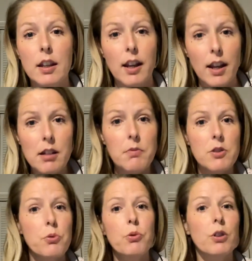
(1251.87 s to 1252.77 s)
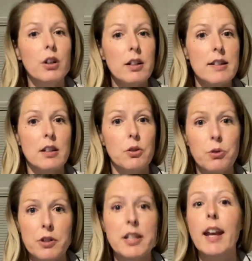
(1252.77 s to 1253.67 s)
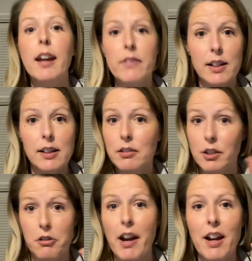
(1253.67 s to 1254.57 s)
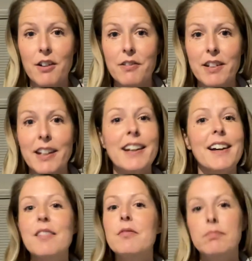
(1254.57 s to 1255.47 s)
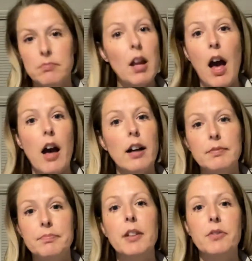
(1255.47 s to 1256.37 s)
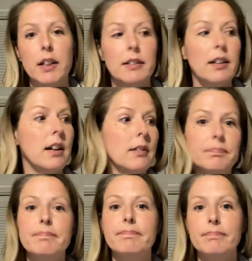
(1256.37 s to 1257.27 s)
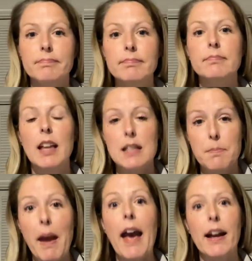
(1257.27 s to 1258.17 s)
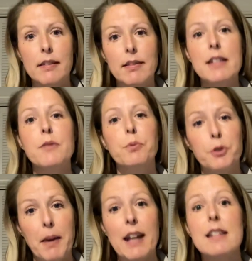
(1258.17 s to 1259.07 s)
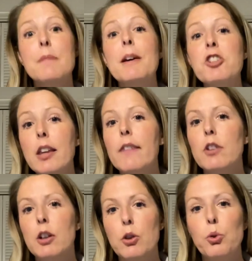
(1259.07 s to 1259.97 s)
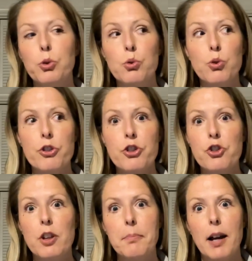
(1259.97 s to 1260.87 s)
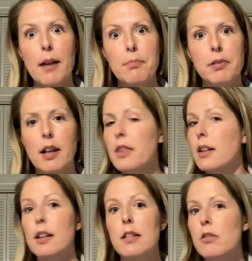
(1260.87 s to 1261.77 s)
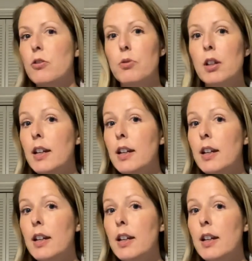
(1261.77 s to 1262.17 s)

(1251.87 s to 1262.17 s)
Anna Wintour is a courtier of the, the crown. Nah, you fucked up. That's bad. That's real bad, especially after the whole Nord Stream pipeline thing, dude.